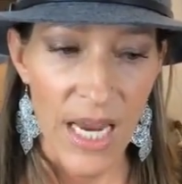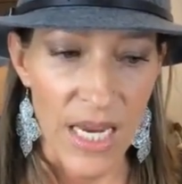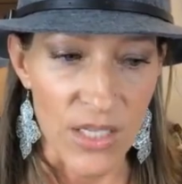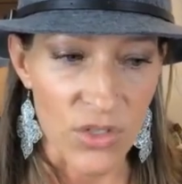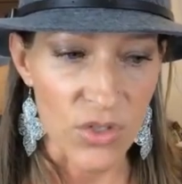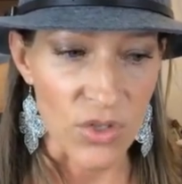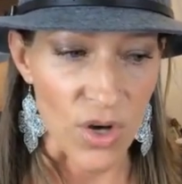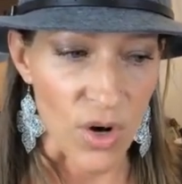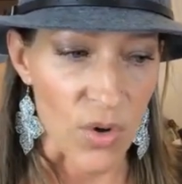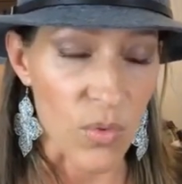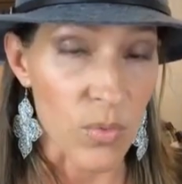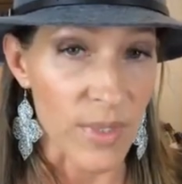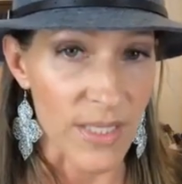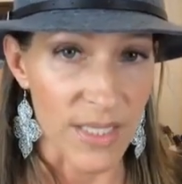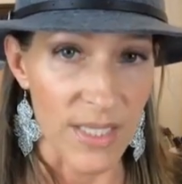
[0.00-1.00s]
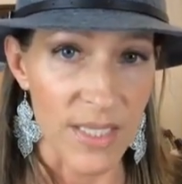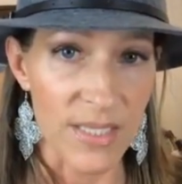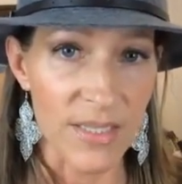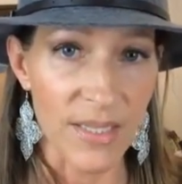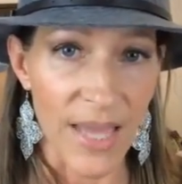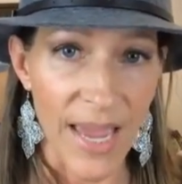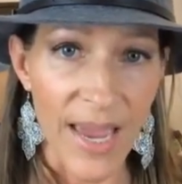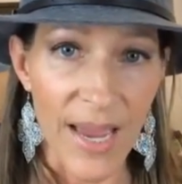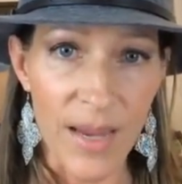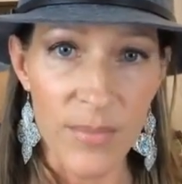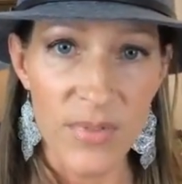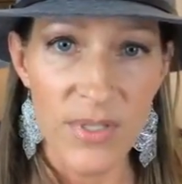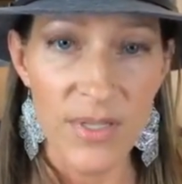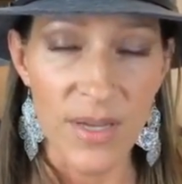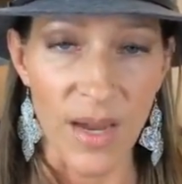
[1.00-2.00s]
And so we did his
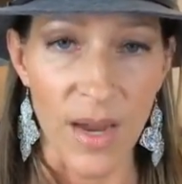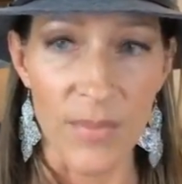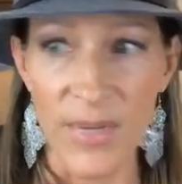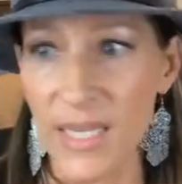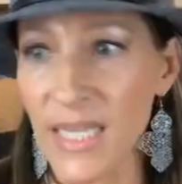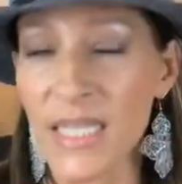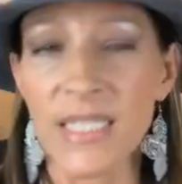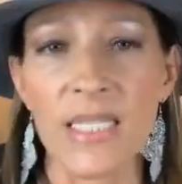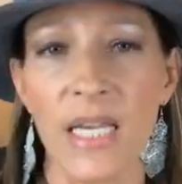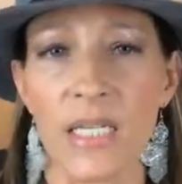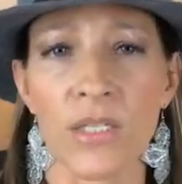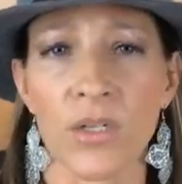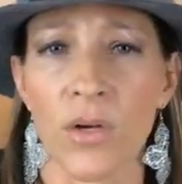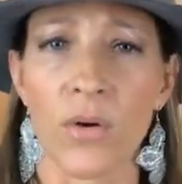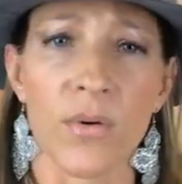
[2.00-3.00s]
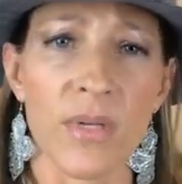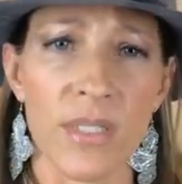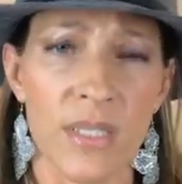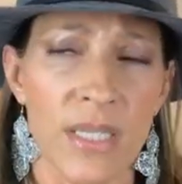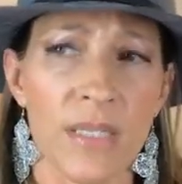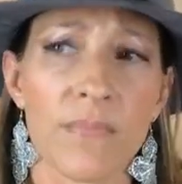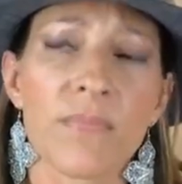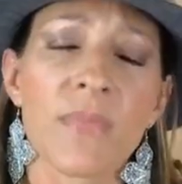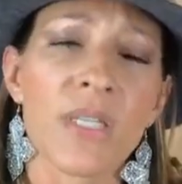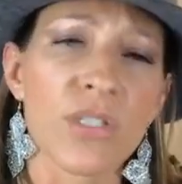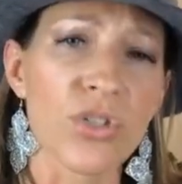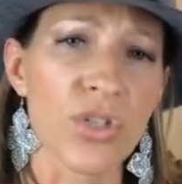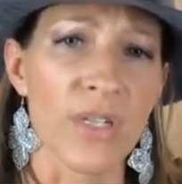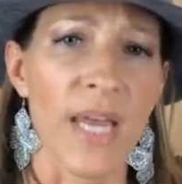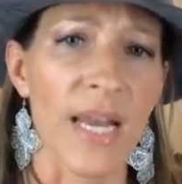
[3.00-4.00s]
labs, um, and he said, you know, it, he,
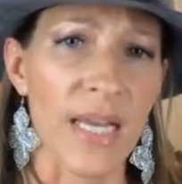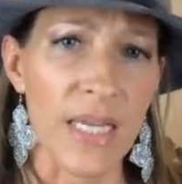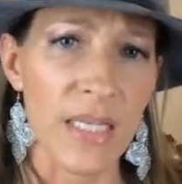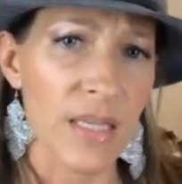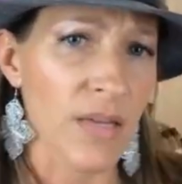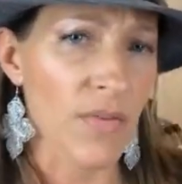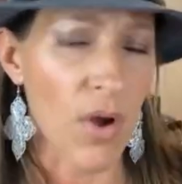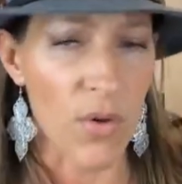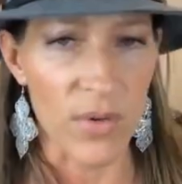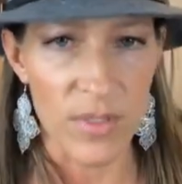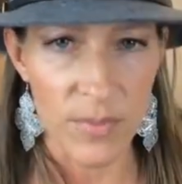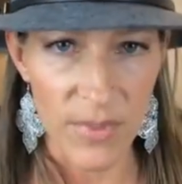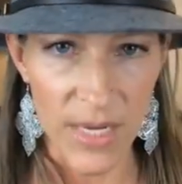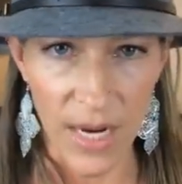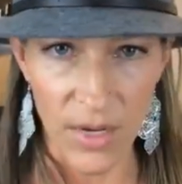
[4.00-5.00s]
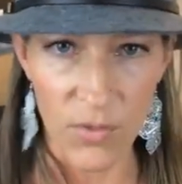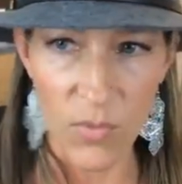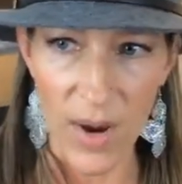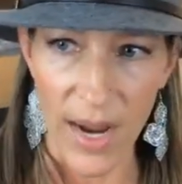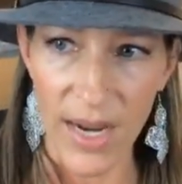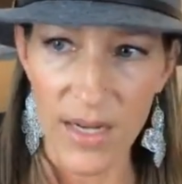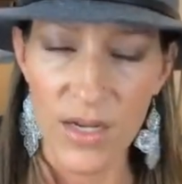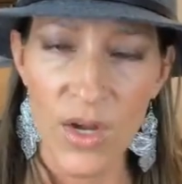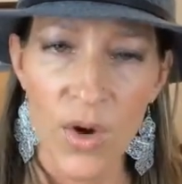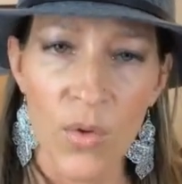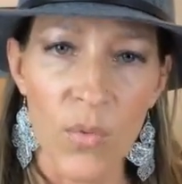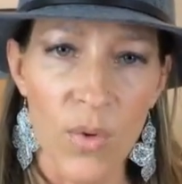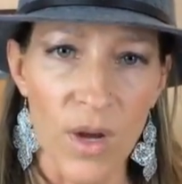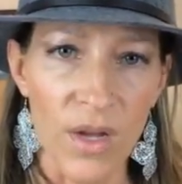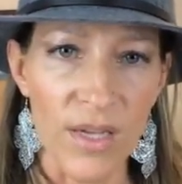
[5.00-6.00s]
it's genetic. They've always been out of whack.
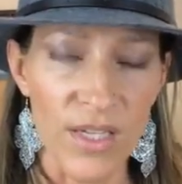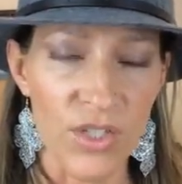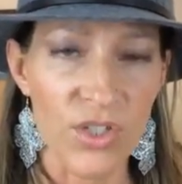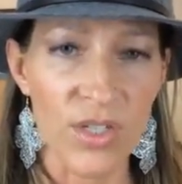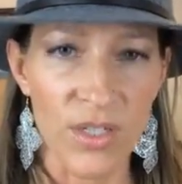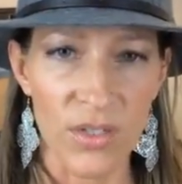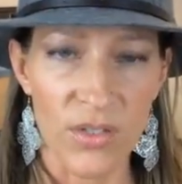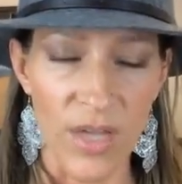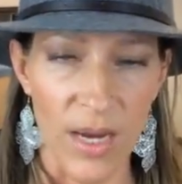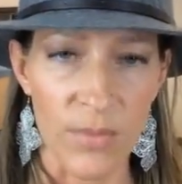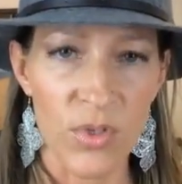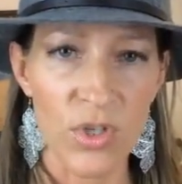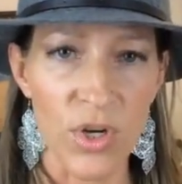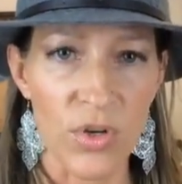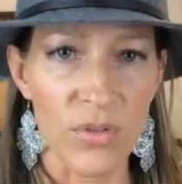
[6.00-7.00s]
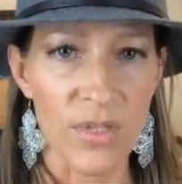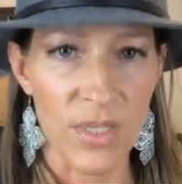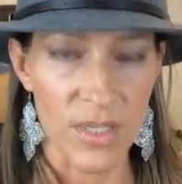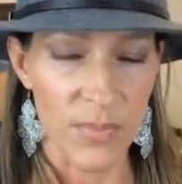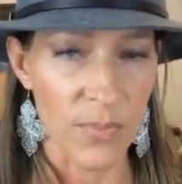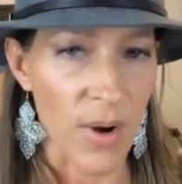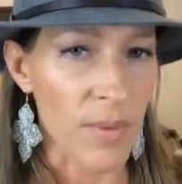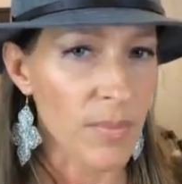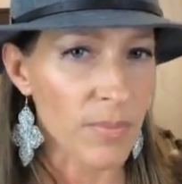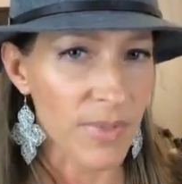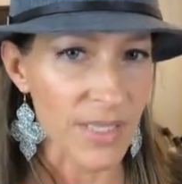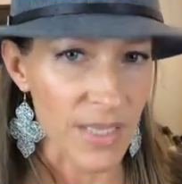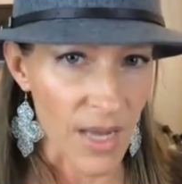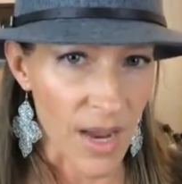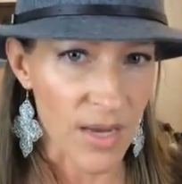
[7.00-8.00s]
Well, his genotype shows that it's
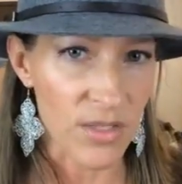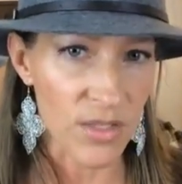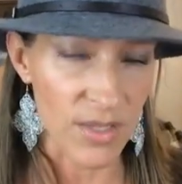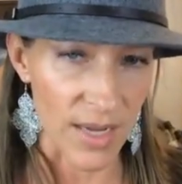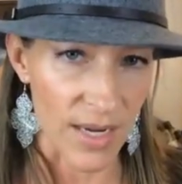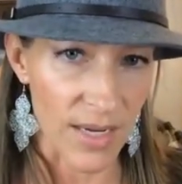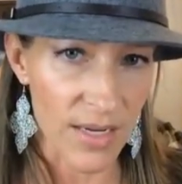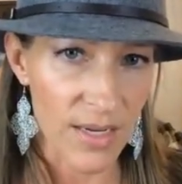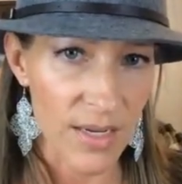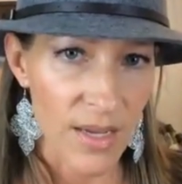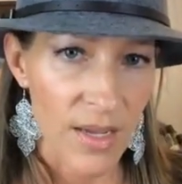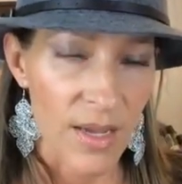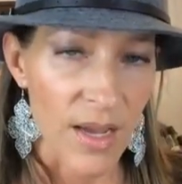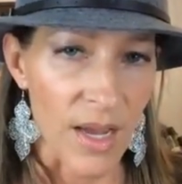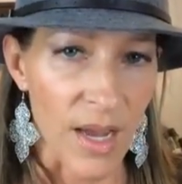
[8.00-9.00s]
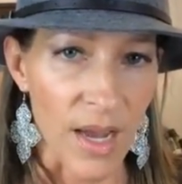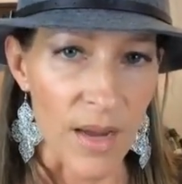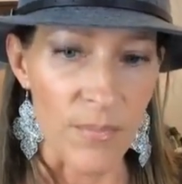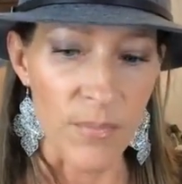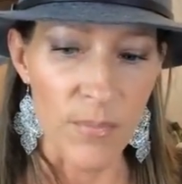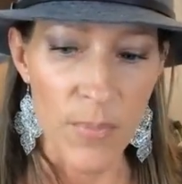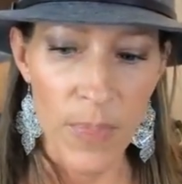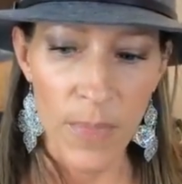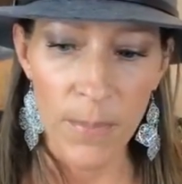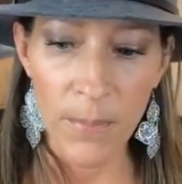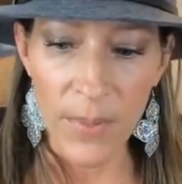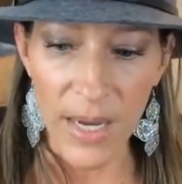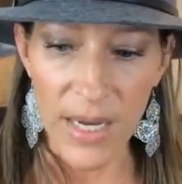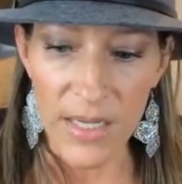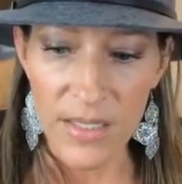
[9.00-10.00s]
probably not genetic, um,
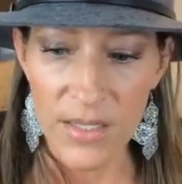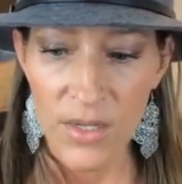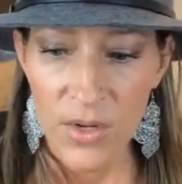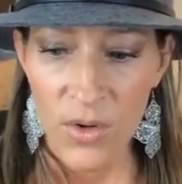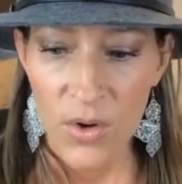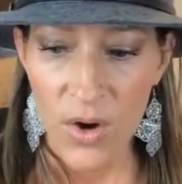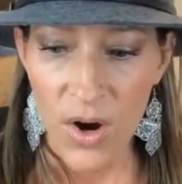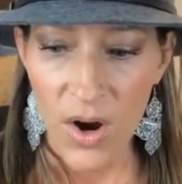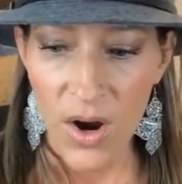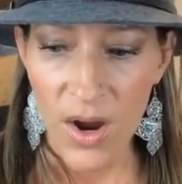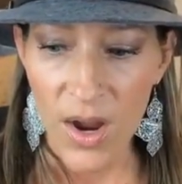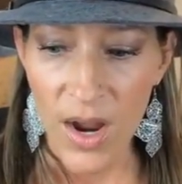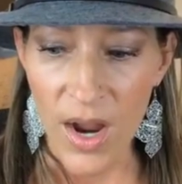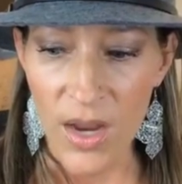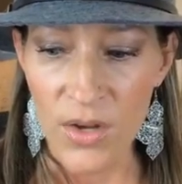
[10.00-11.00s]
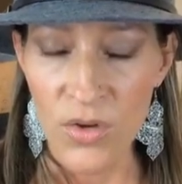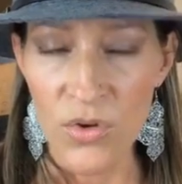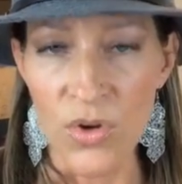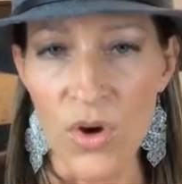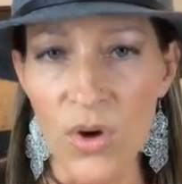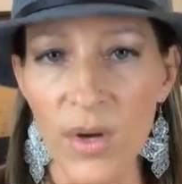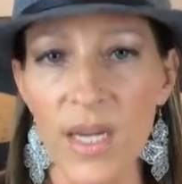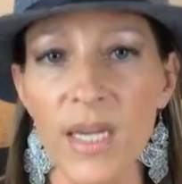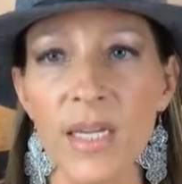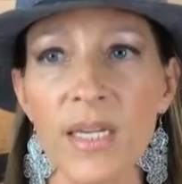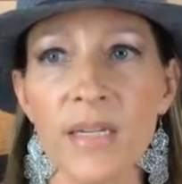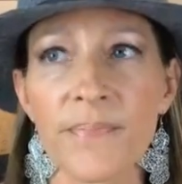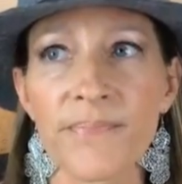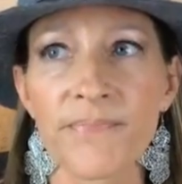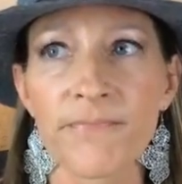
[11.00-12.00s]
but uh, knowing